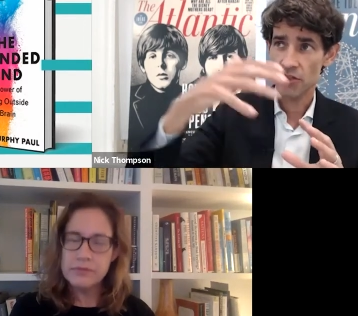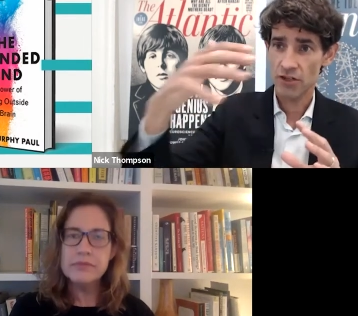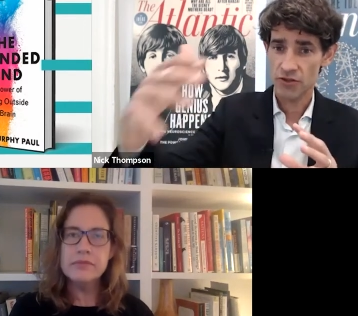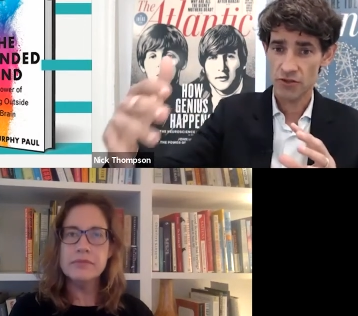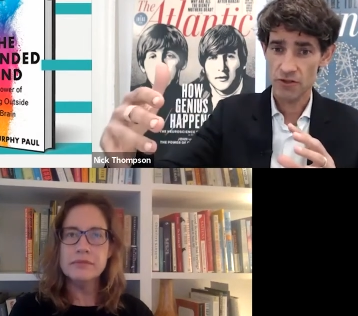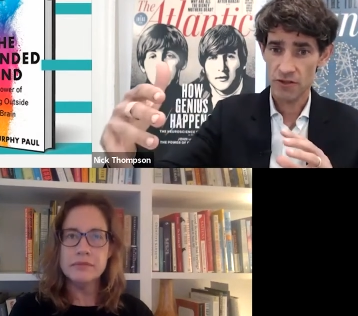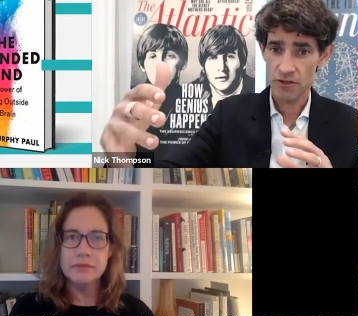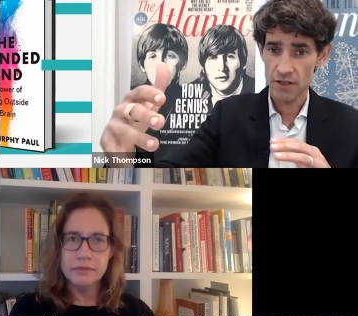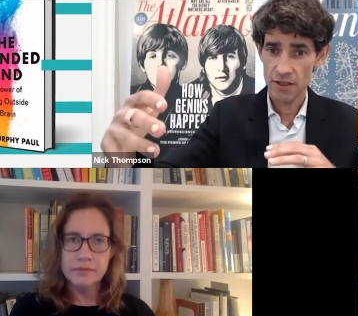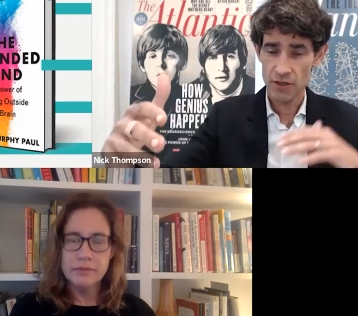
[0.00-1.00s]
Speaker 1: gestures
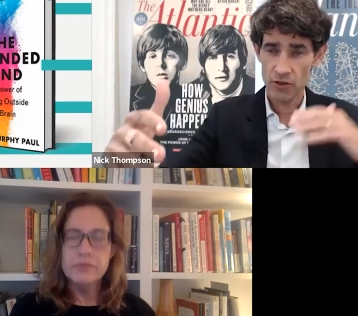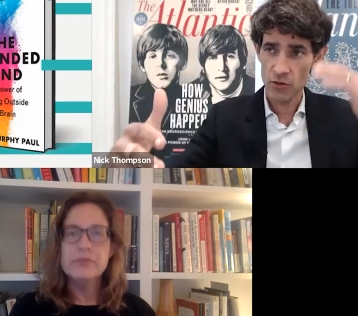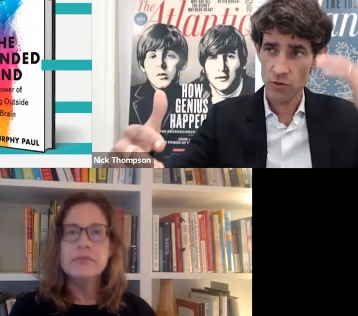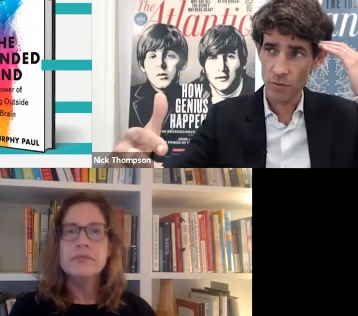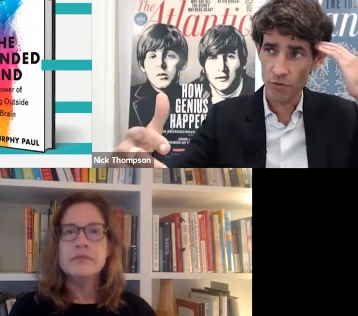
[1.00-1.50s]
and then go to our